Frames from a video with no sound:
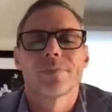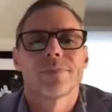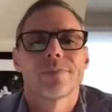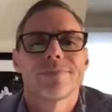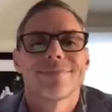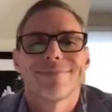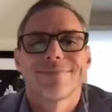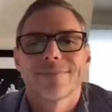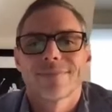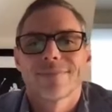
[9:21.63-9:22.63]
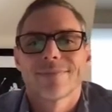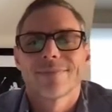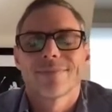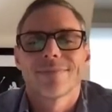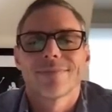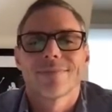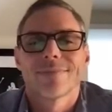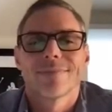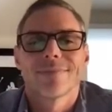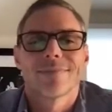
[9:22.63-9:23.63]

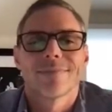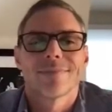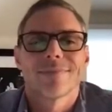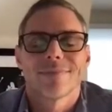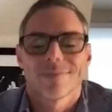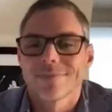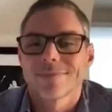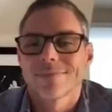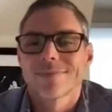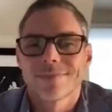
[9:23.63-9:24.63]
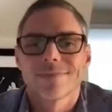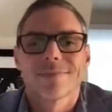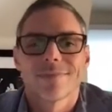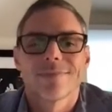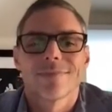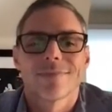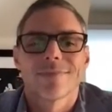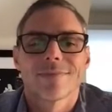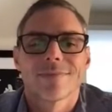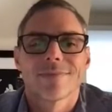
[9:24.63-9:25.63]

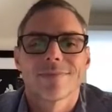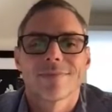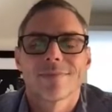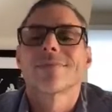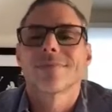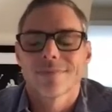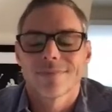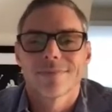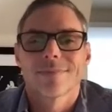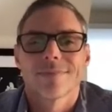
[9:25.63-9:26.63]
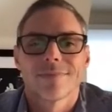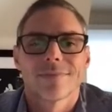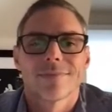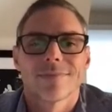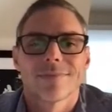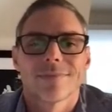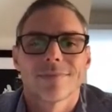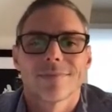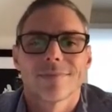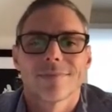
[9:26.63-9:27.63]

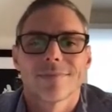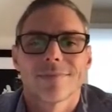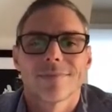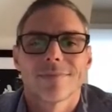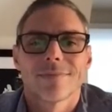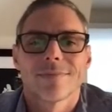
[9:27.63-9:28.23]
(silent)